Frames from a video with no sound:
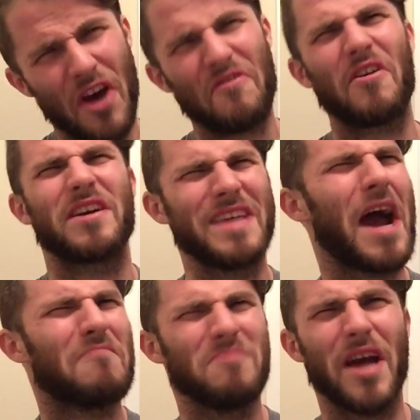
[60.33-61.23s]
Go for it.
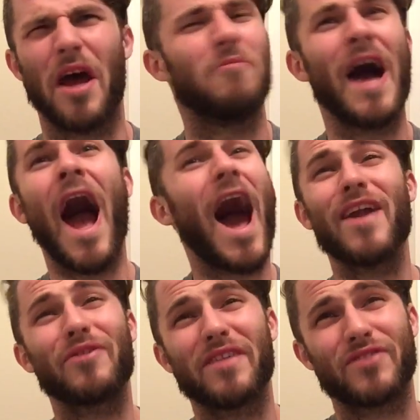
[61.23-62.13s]
Yeah, no, no. I
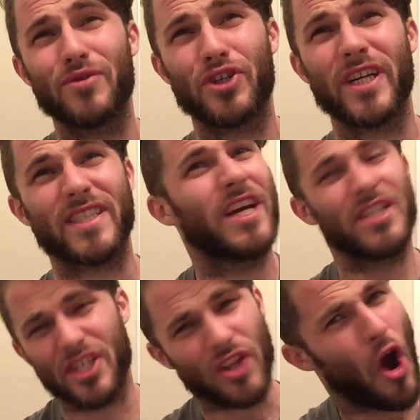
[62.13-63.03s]
don't give two shits.
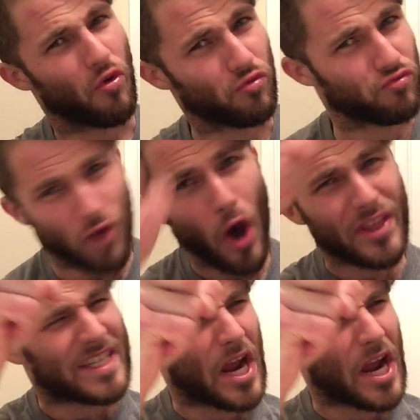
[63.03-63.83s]
Just roll the